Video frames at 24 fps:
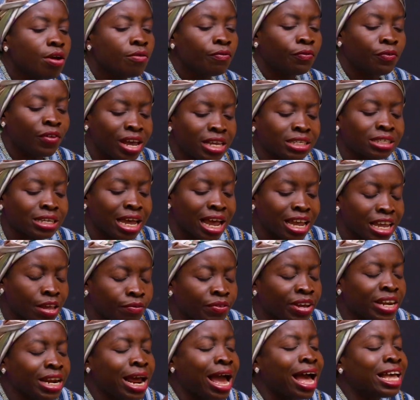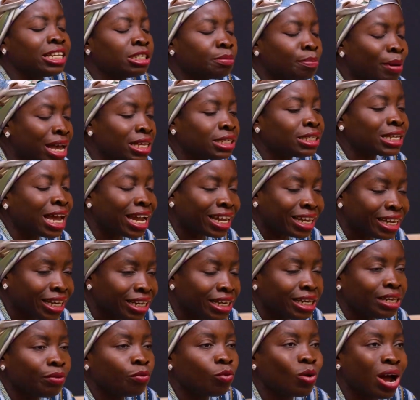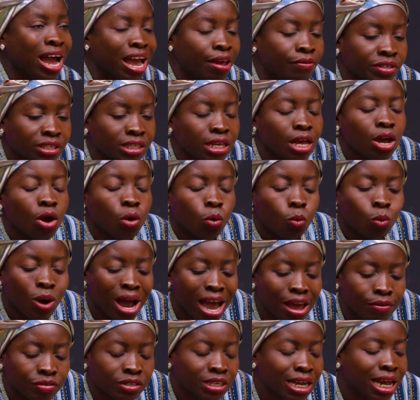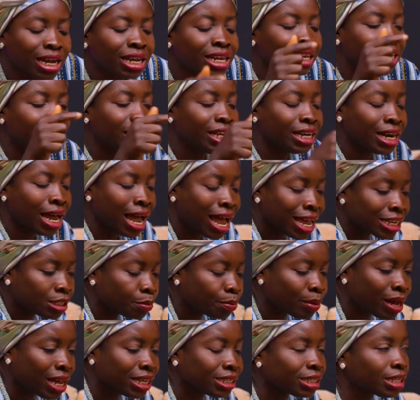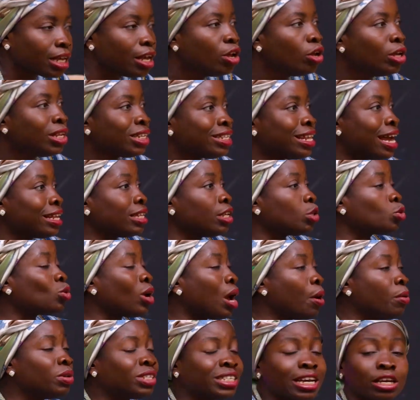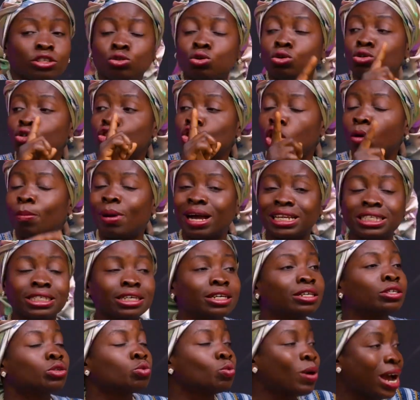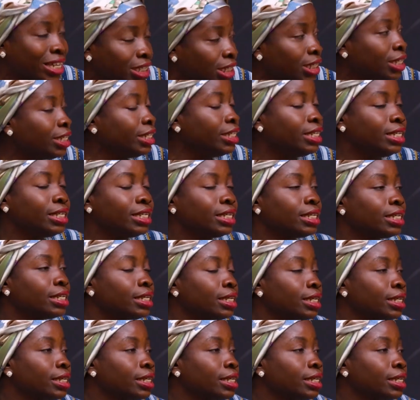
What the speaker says: friends are, even husbands are killing wives. Wives are killing husbands. That is why we say choose your battles wisely.